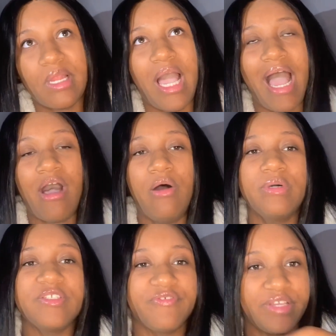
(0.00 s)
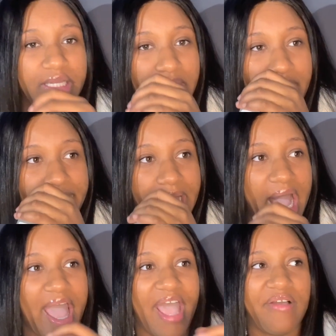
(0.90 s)
I always feel like I
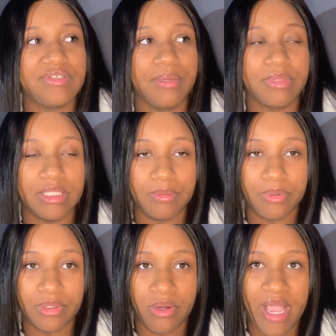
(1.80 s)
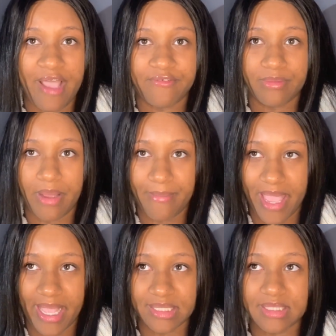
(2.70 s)
have something to put on after my
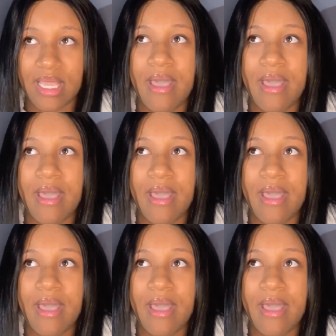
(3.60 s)
mask,